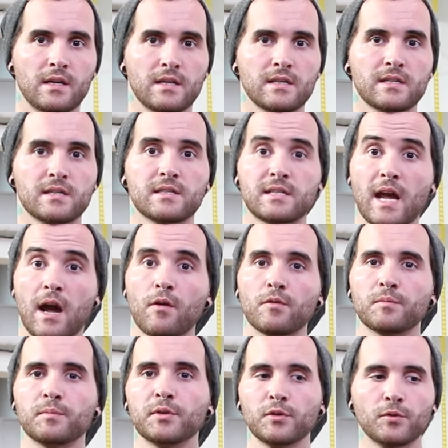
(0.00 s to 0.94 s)

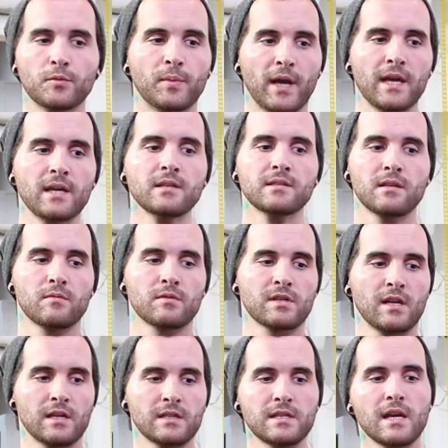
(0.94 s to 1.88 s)
stout blue base that was
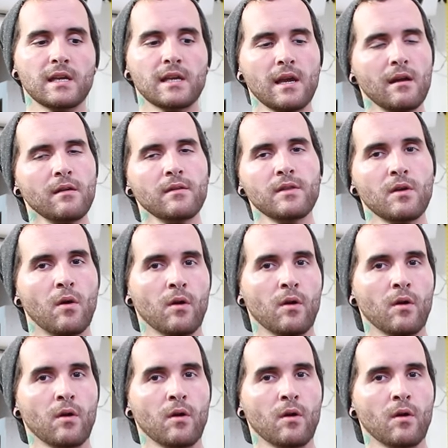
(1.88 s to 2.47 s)
gonna take care of the